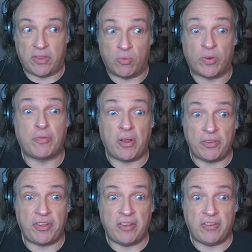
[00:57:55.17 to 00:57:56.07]
the
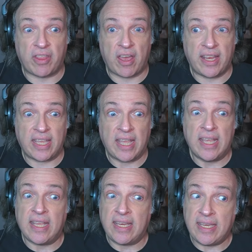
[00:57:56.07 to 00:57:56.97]
response is like
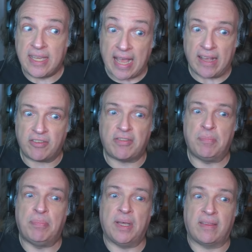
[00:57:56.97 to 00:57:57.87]
yes
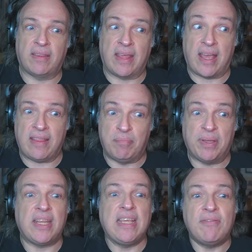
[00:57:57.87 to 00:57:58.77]
but that,
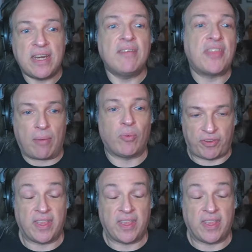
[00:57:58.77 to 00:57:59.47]
but even if that was the